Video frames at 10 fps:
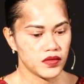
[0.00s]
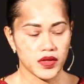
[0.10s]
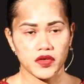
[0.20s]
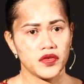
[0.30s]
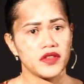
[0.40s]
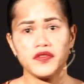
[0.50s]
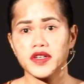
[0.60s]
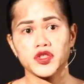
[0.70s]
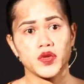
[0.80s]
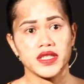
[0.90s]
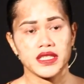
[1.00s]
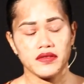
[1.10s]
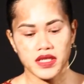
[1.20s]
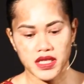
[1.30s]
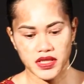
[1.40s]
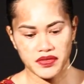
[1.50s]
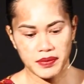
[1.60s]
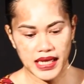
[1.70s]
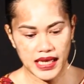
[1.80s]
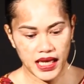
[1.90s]
You know, for the first 27 years of
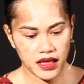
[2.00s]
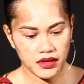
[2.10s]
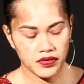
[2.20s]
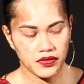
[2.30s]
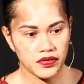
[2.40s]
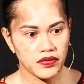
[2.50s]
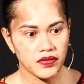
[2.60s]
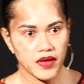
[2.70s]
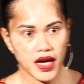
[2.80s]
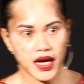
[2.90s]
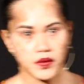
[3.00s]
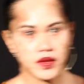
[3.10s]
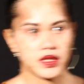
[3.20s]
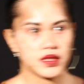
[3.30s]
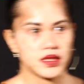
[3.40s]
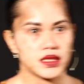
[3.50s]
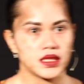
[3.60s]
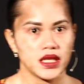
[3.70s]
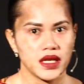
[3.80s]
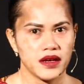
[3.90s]
my life, I
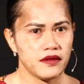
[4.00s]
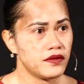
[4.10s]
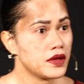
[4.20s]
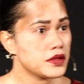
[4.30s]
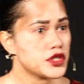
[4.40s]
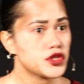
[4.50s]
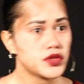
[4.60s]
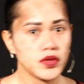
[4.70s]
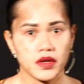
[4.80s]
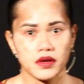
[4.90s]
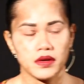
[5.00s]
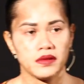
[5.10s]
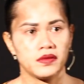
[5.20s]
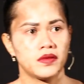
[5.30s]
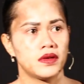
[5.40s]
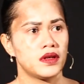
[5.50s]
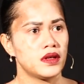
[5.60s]
was very sure of